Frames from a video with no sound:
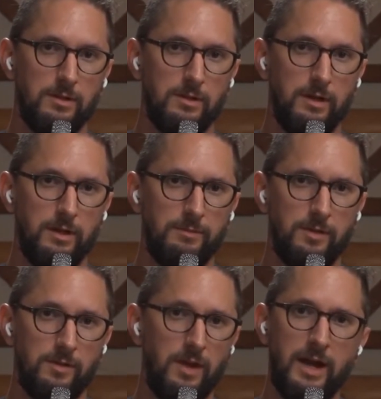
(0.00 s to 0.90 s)
um,
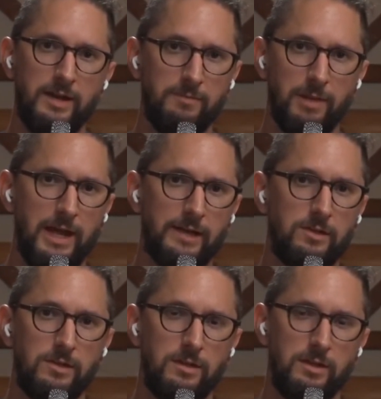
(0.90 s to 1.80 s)
Society of
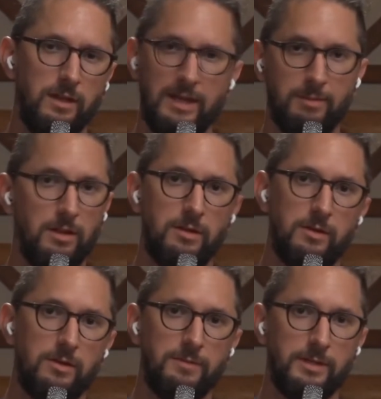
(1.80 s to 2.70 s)
Blacks, the label or
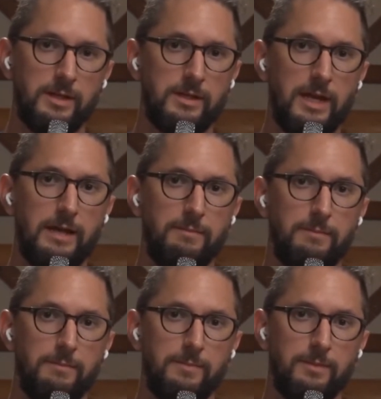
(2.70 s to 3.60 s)
something like that.
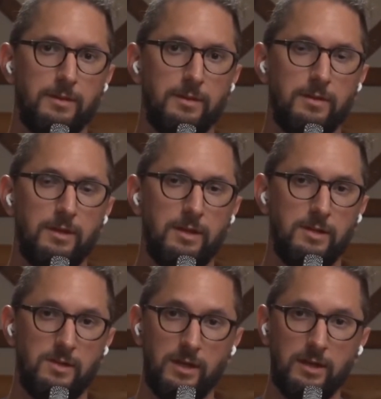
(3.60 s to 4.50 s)
And
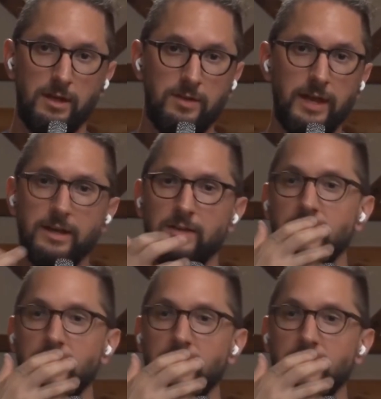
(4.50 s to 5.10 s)
it's that it's that it's that